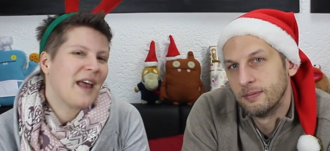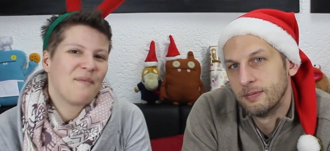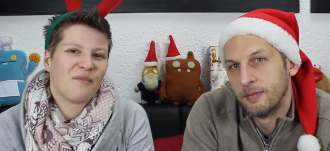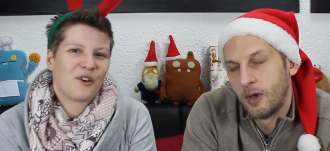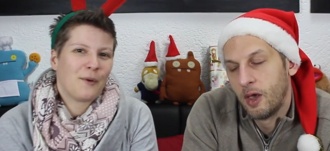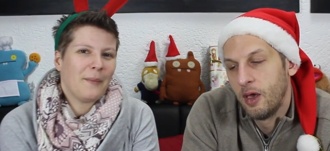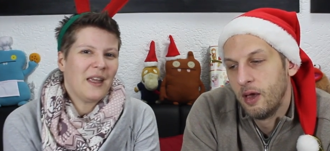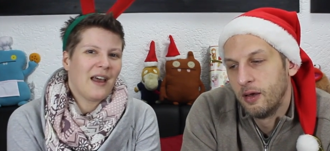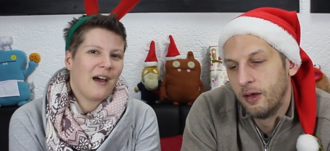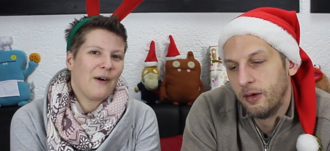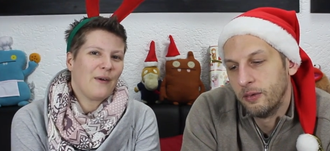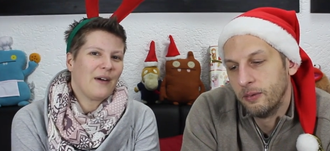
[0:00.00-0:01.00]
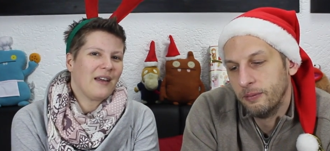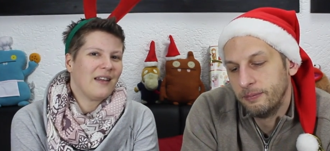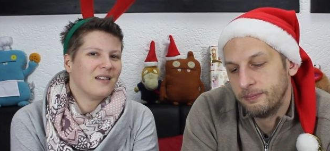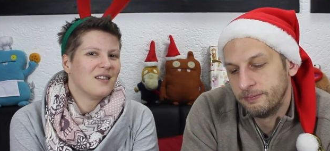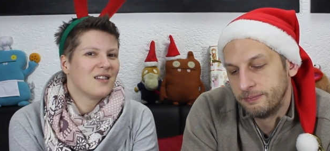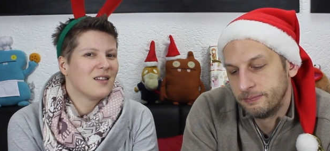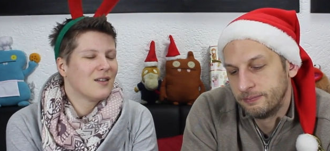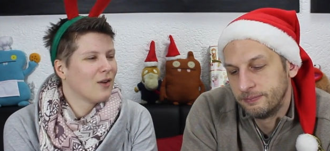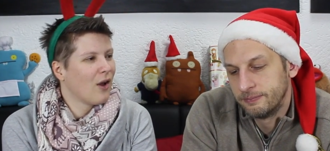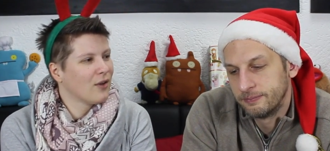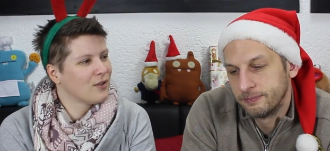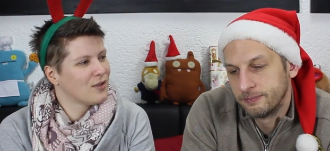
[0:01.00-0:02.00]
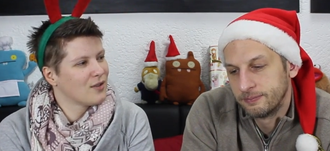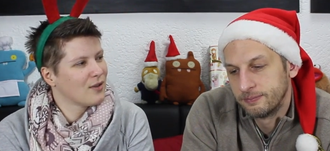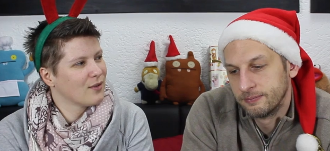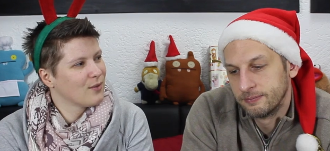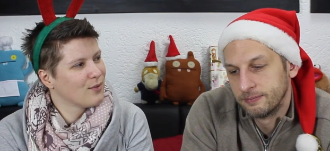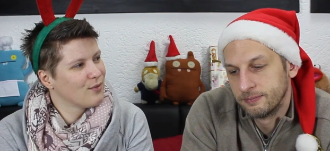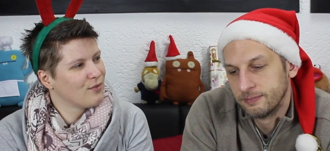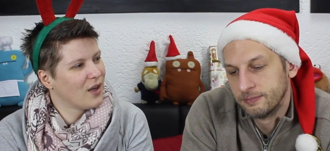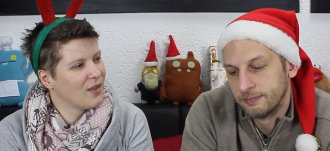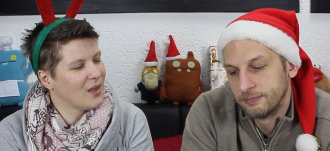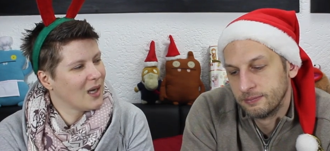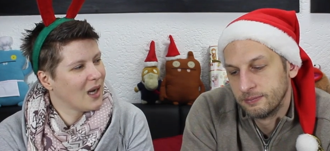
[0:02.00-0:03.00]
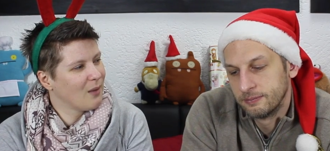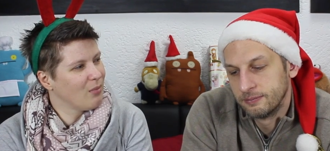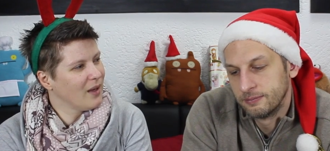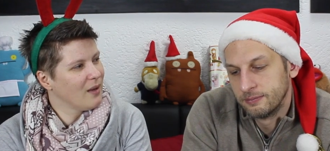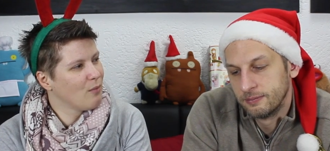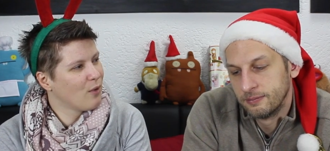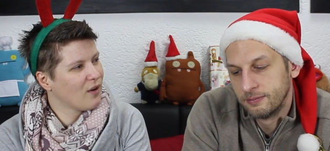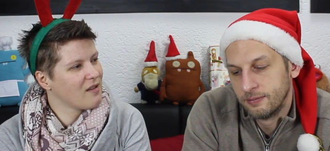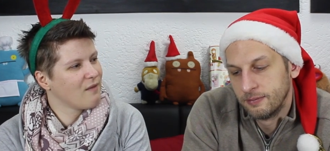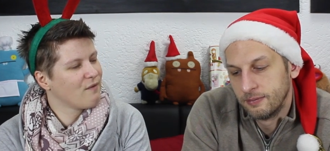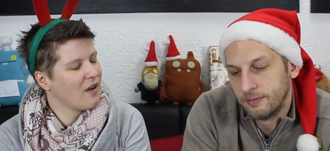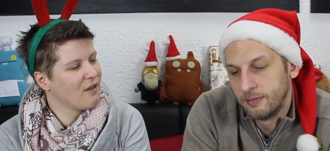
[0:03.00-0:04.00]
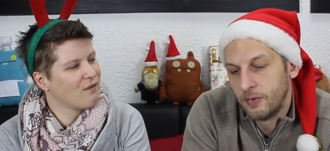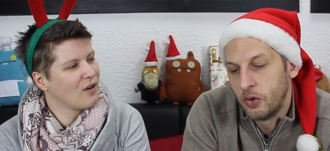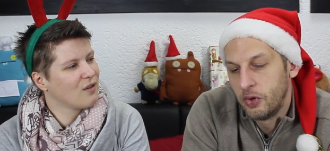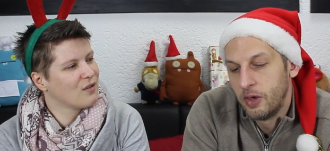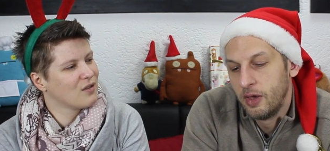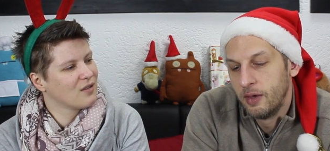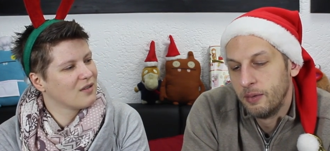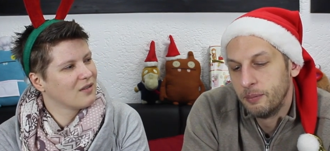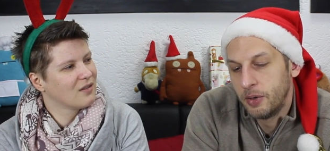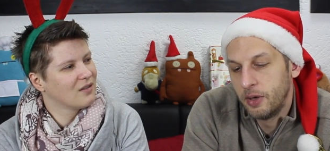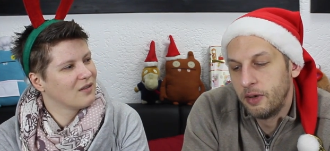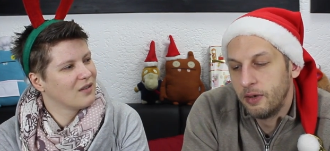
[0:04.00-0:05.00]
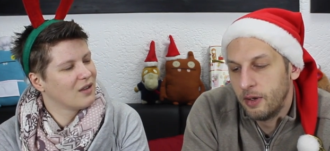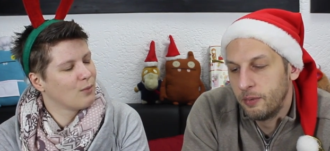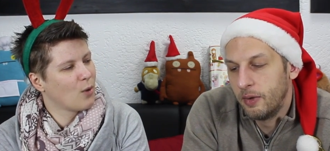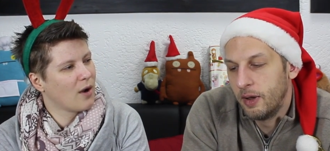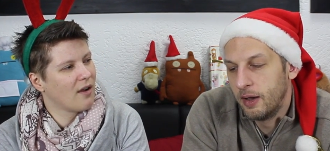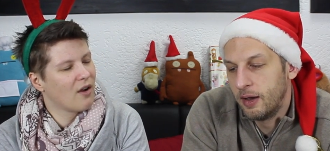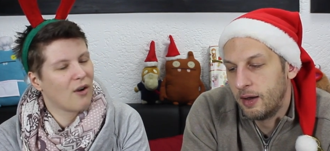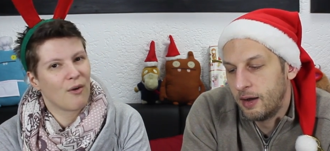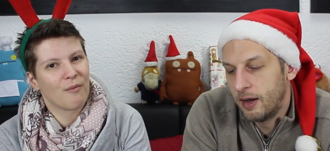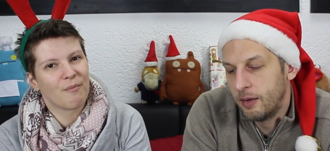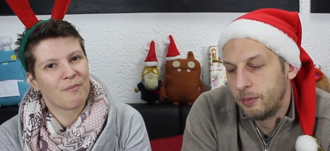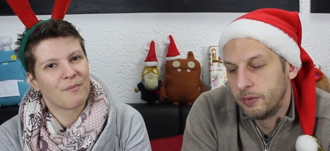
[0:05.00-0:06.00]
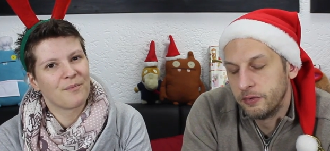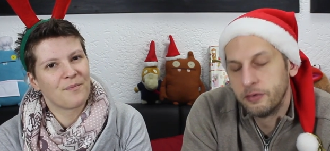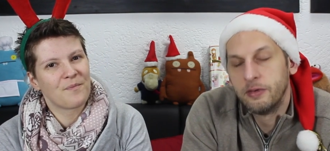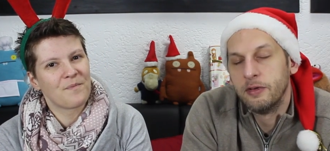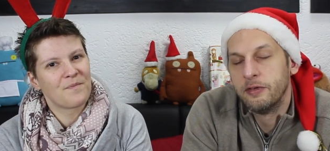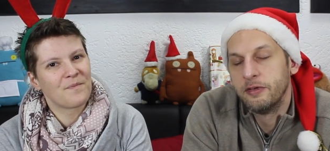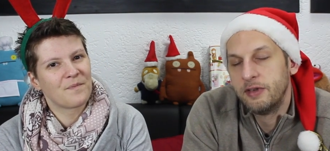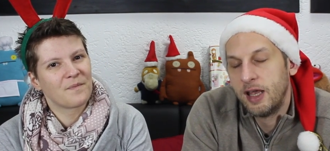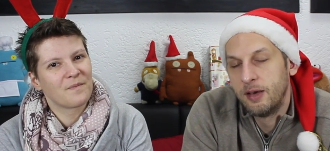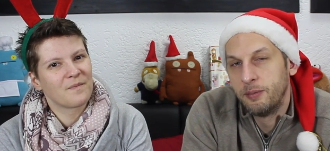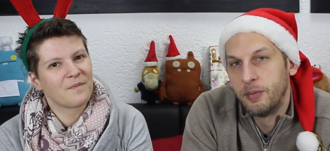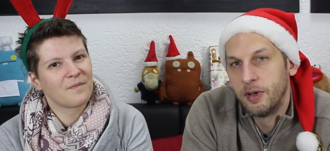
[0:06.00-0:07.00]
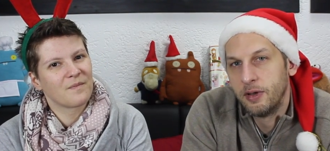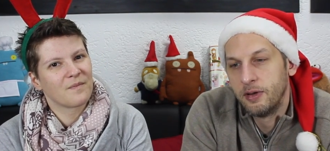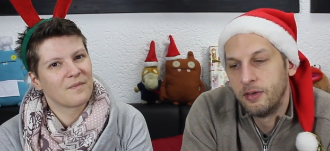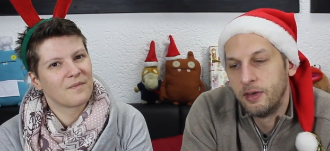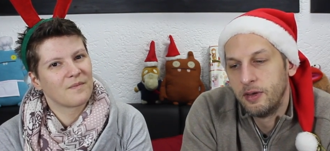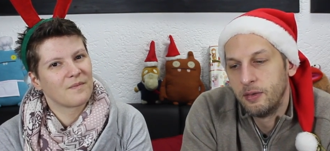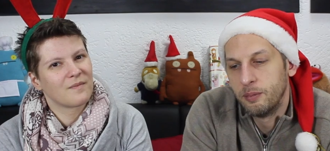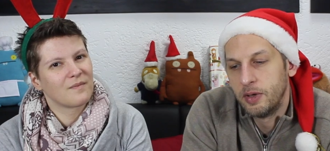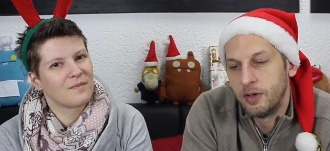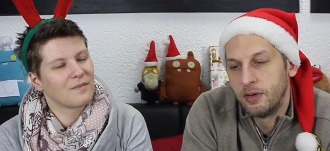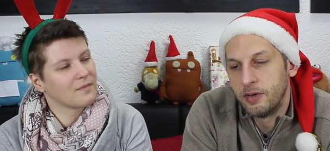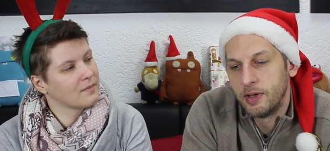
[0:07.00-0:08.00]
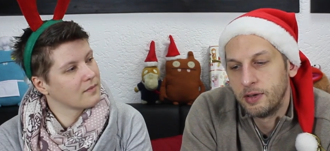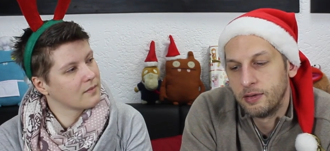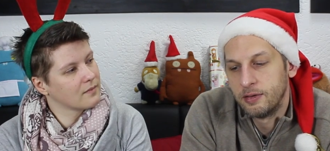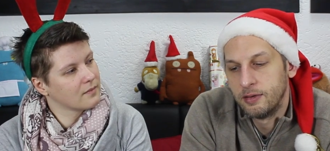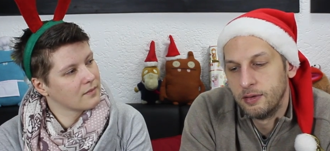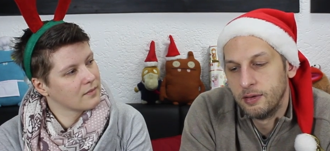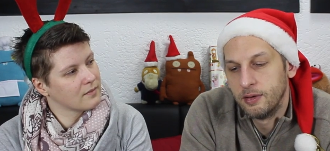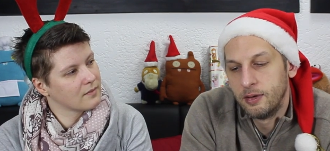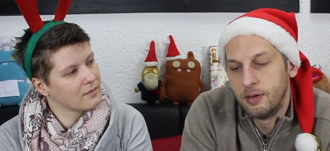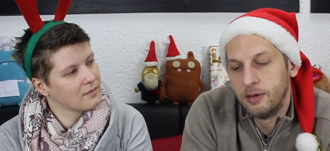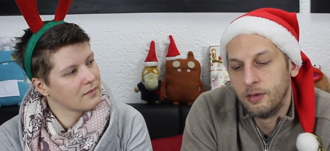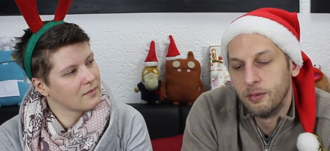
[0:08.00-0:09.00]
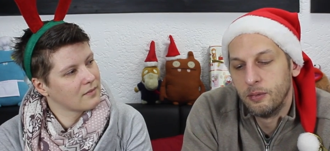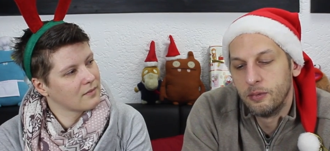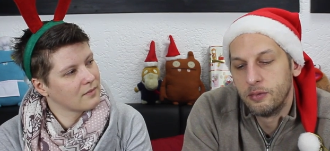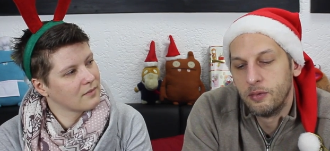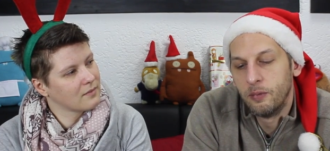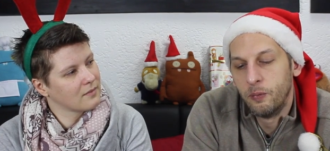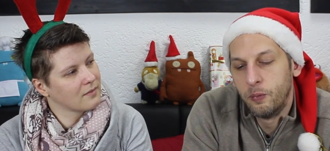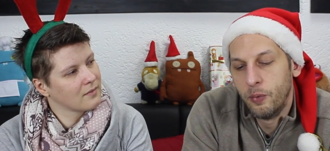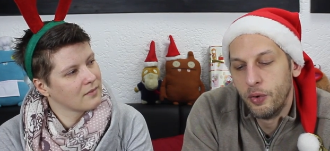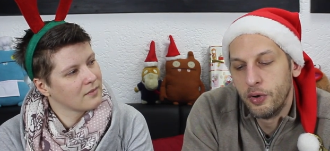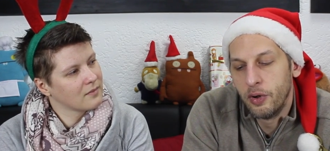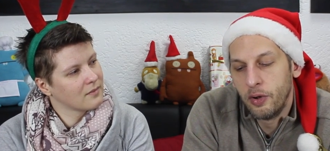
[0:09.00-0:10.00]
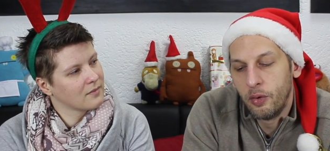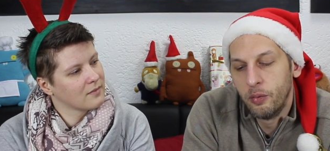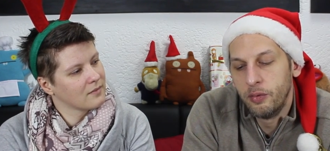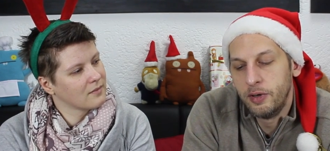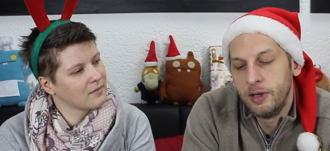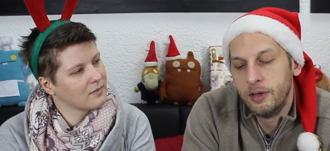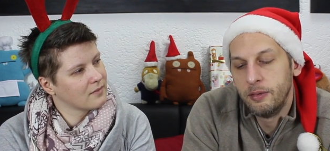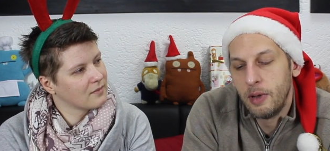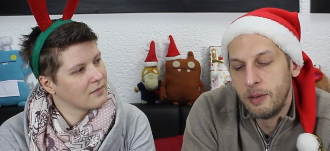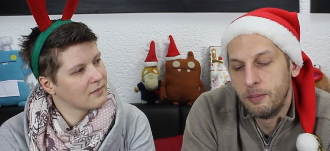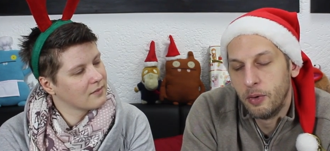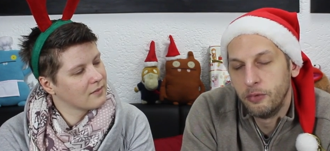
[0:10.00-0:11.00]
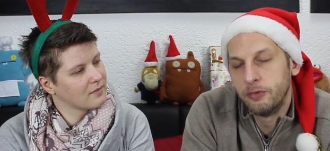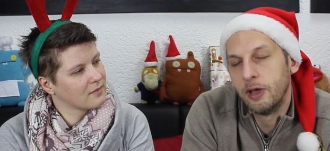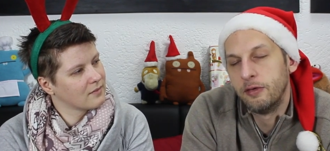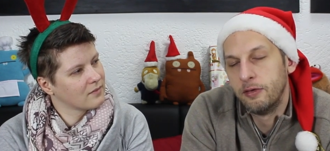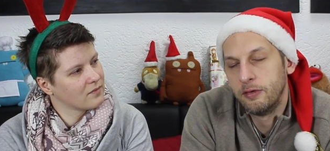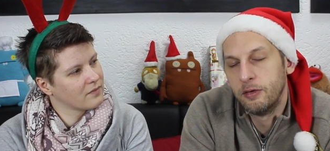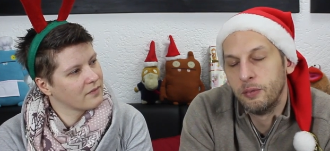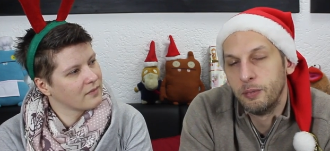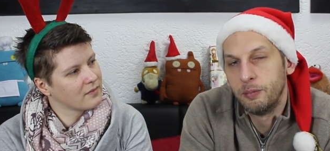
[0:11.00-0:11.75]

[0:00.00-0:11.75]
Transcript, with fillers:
Speaker 1: game for me now and not one that I play more than five rounds but I, in I, one go.
Speaker 2: I would still stand by the opinion that you would own, in most cases, you